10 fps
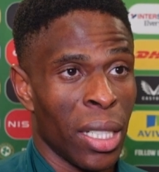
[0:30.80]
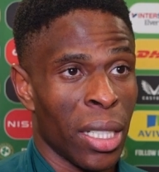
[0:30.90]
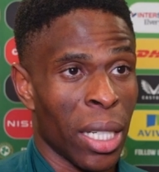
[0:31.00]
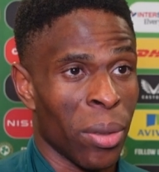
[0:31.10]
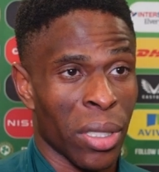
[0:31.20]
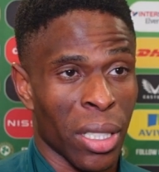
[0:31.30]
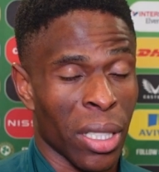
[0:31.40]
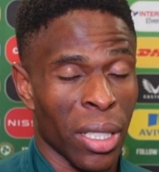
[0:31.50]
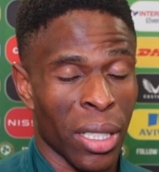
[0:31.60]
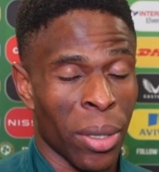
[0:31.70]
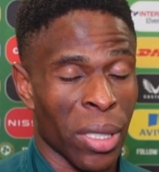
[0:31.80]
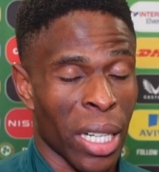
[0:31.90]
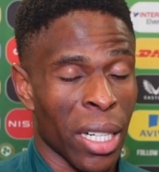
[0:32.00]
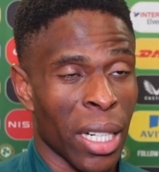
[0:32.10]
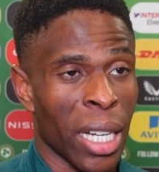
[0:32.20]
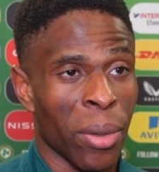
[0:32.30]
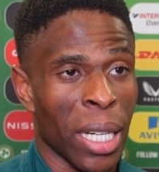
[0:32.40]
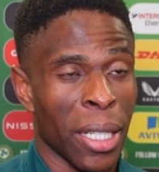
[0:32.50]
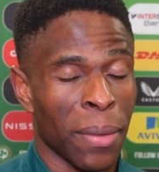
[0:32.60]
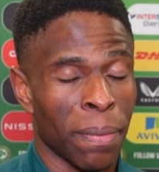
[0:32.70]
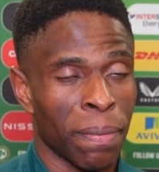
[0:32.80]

And that was the kind of night we had.